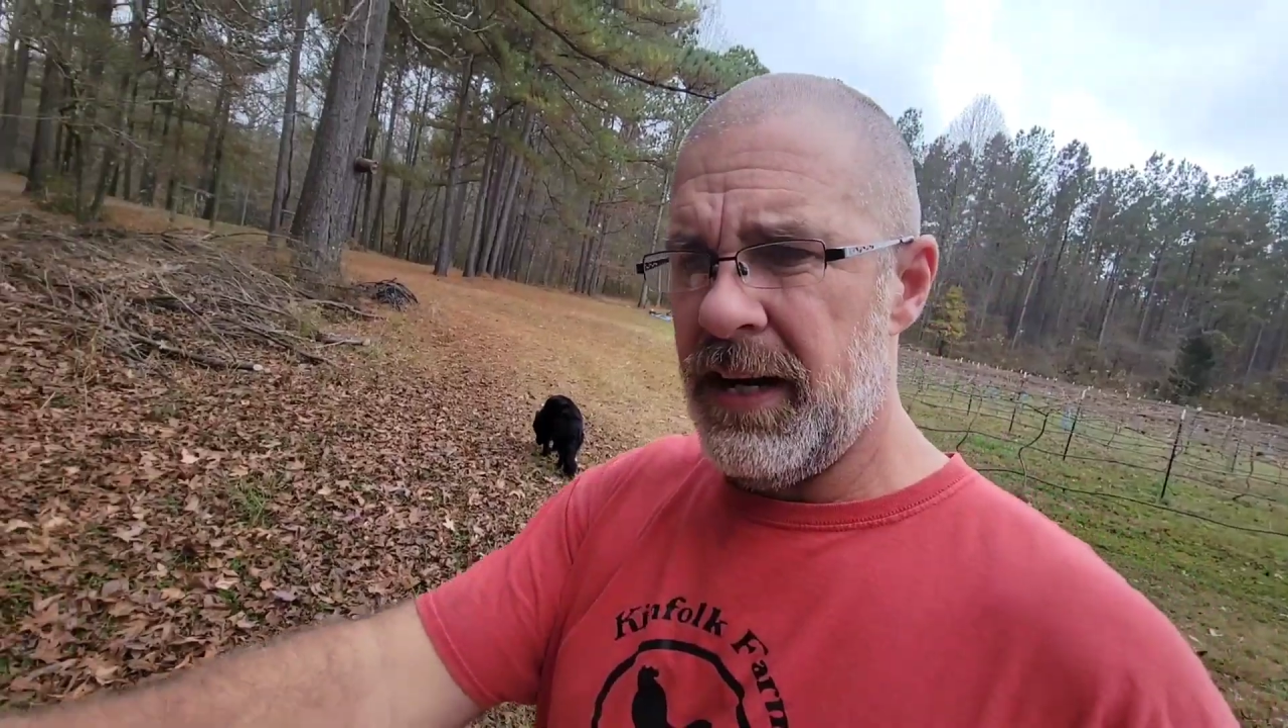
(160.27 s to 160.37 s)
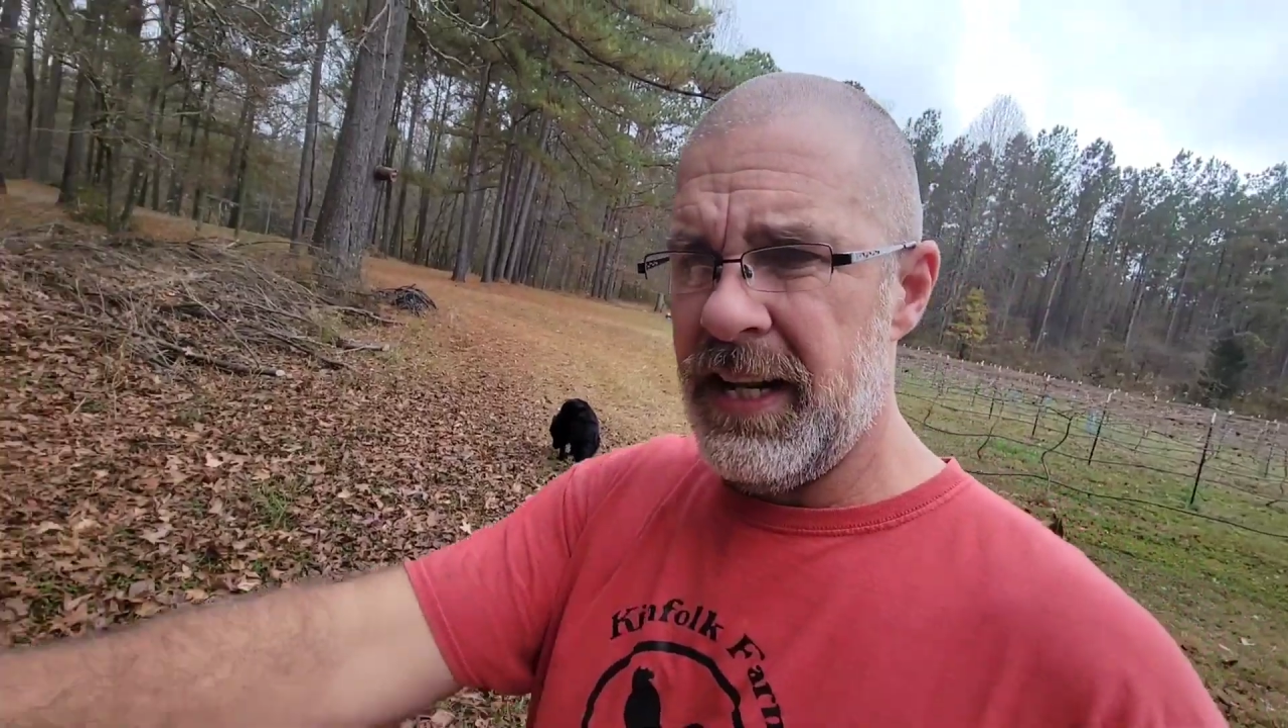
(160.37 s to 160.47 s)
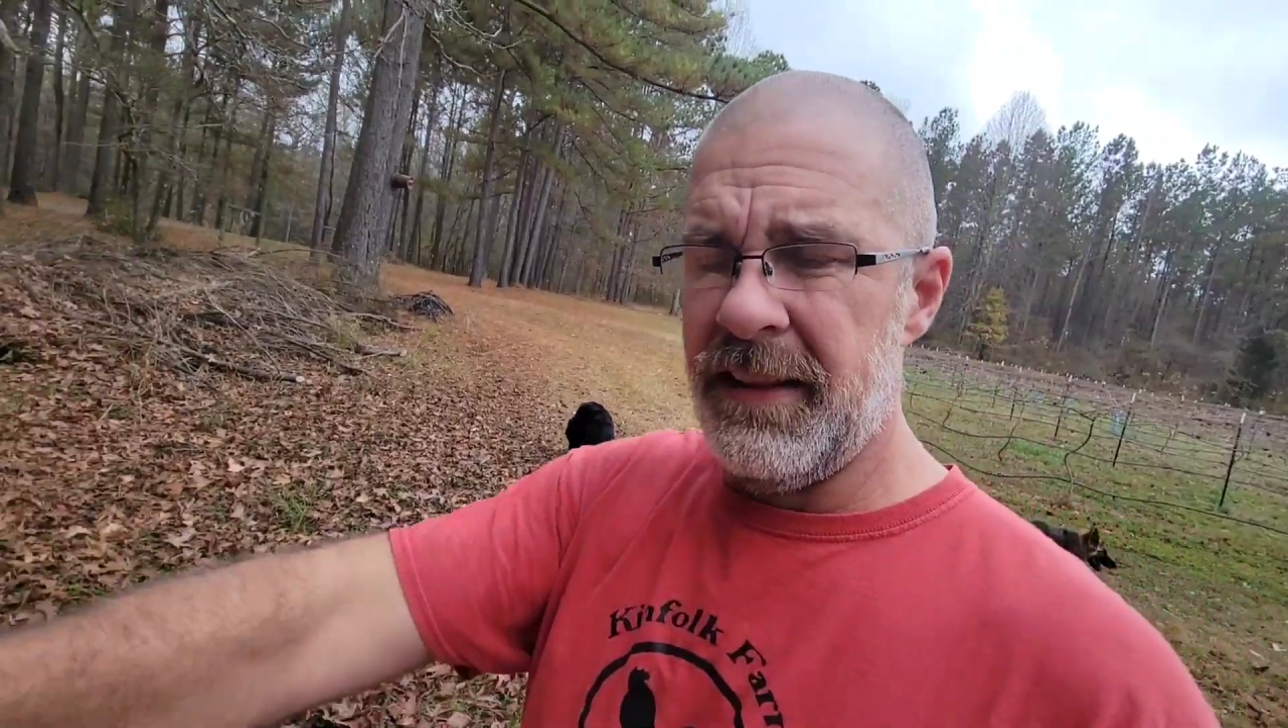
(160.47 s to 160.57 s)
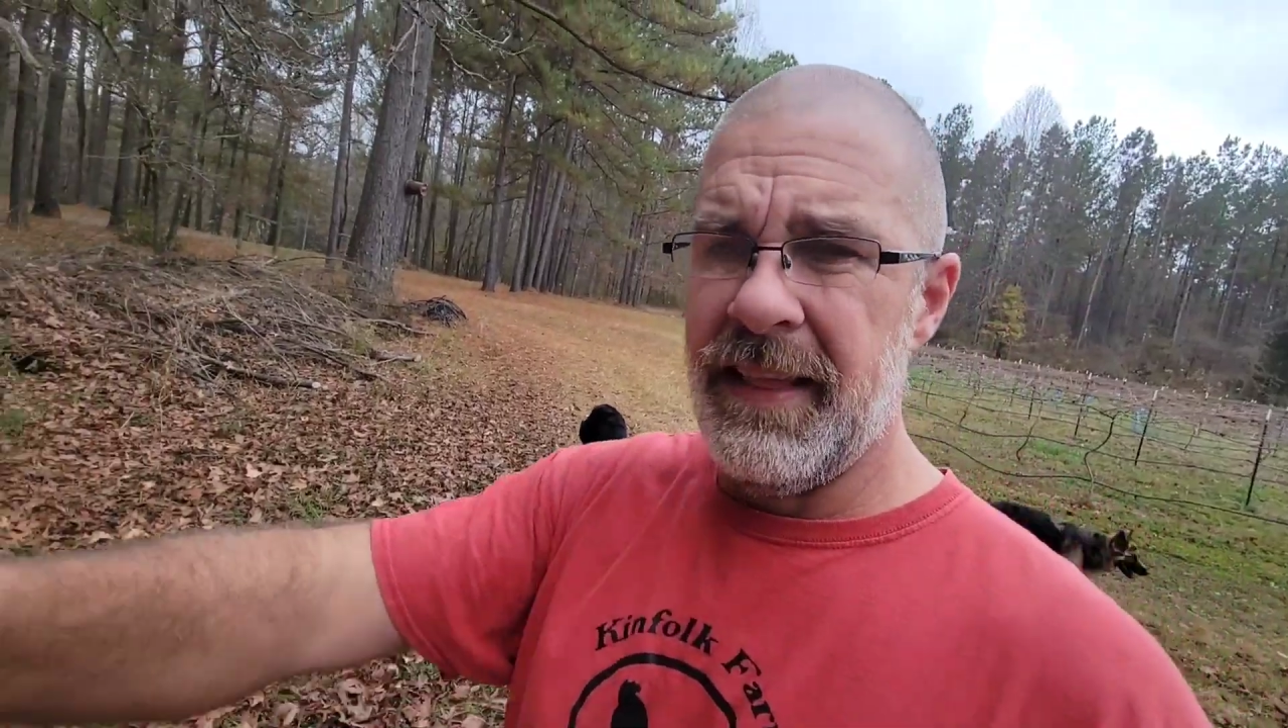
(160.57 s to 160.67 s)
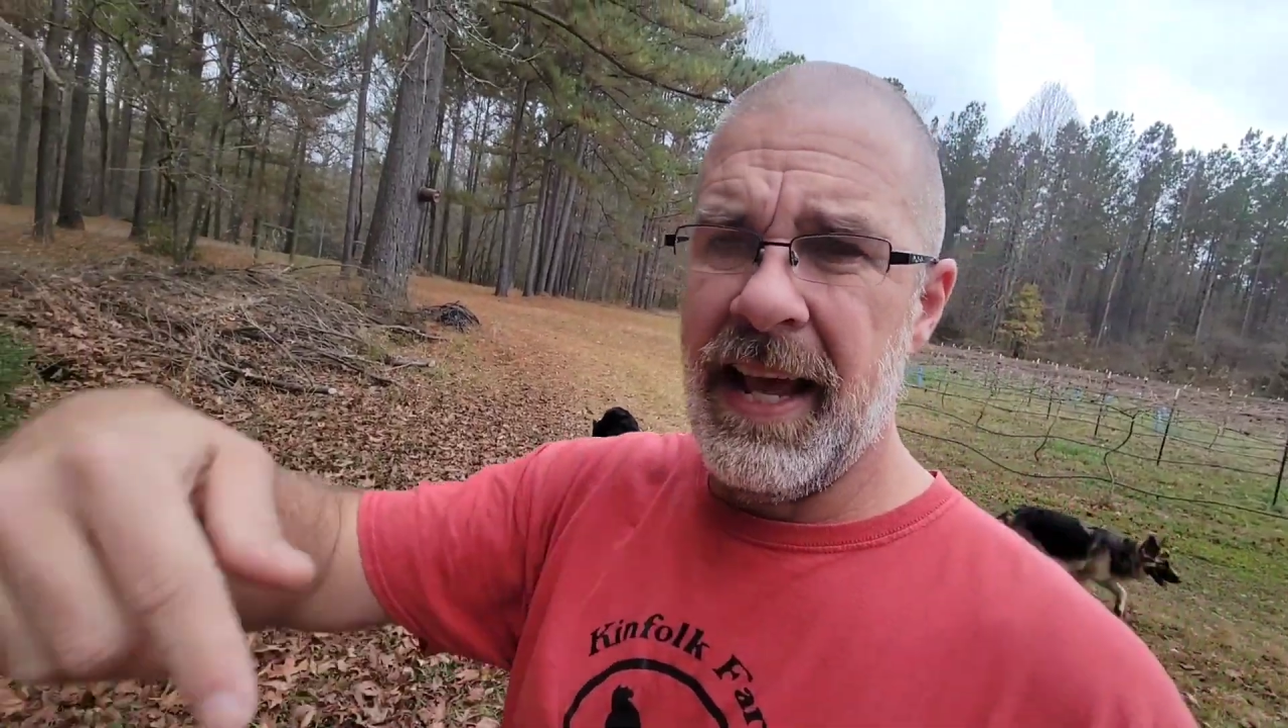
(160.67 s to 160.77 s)
and
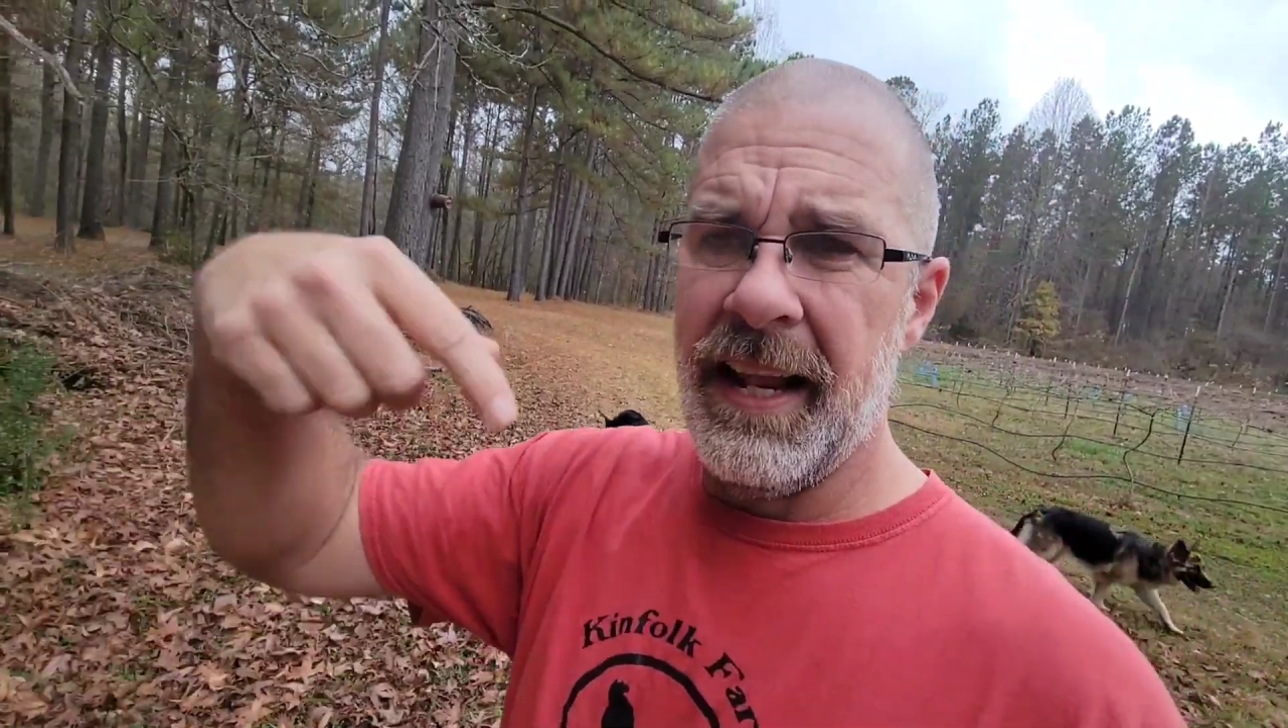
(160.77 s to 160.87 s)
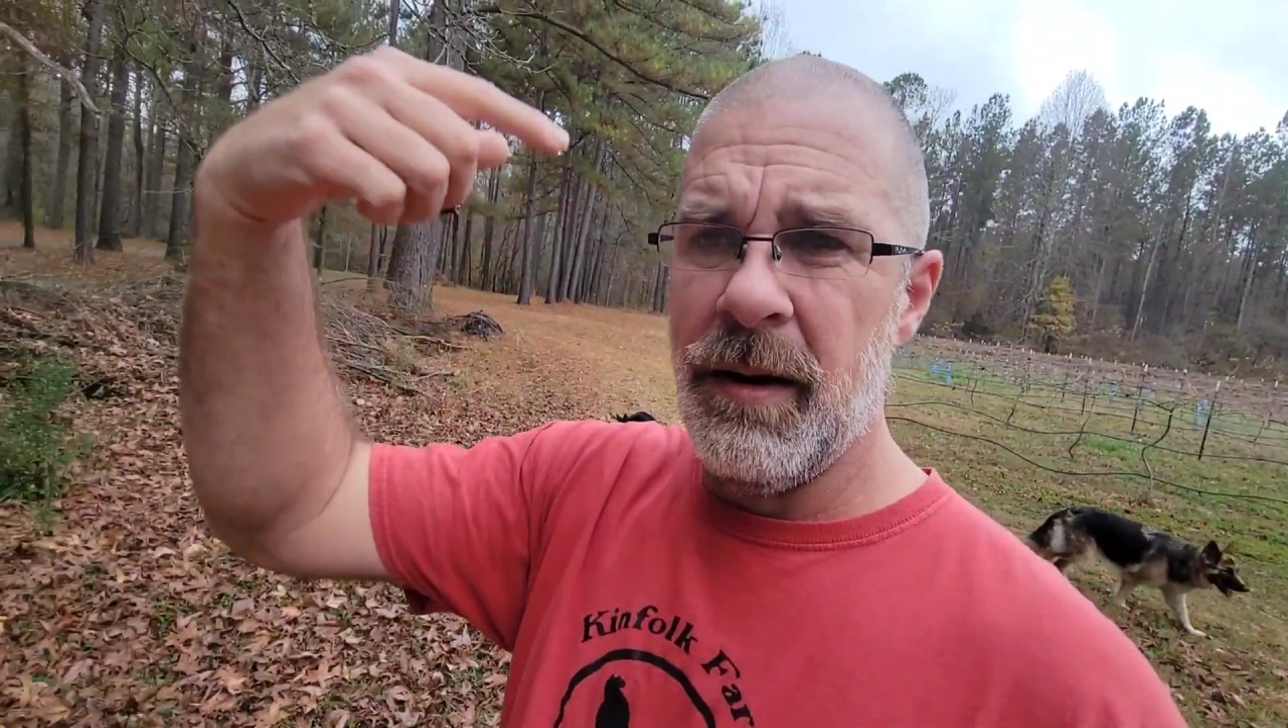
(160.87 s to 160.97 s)
hit that